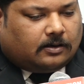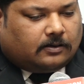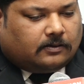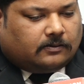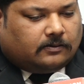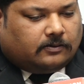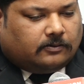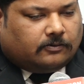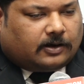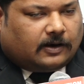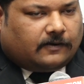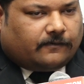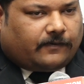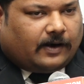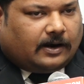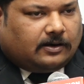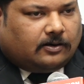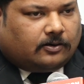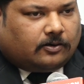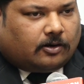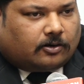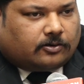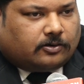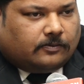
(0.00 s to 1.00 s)
you can file
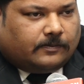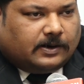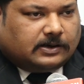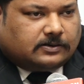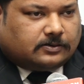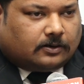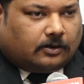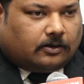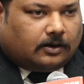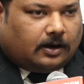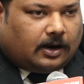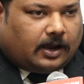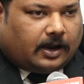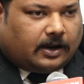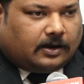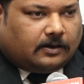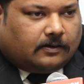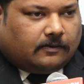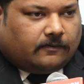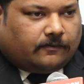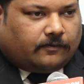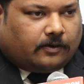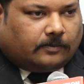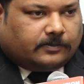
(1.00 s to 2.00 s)
the documents online
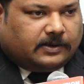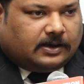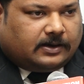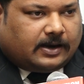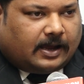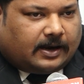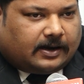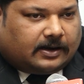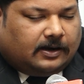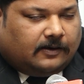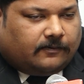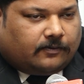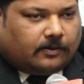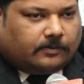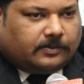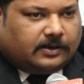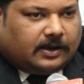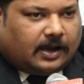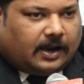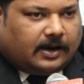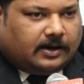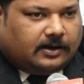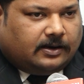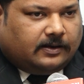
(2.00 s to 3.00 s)
directly from
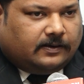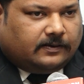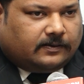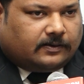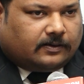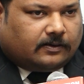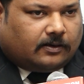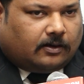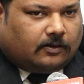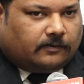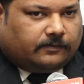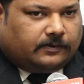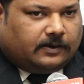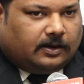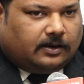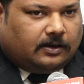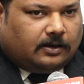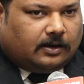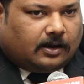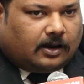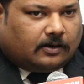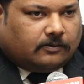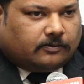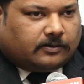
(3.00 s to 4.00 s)
the IDs of
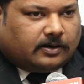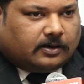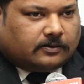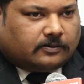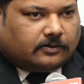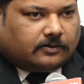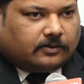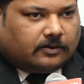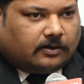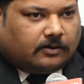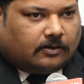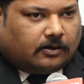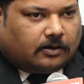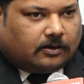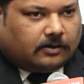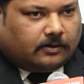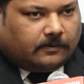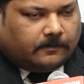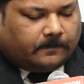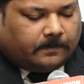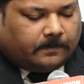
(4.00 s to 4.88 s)
the advocate on record.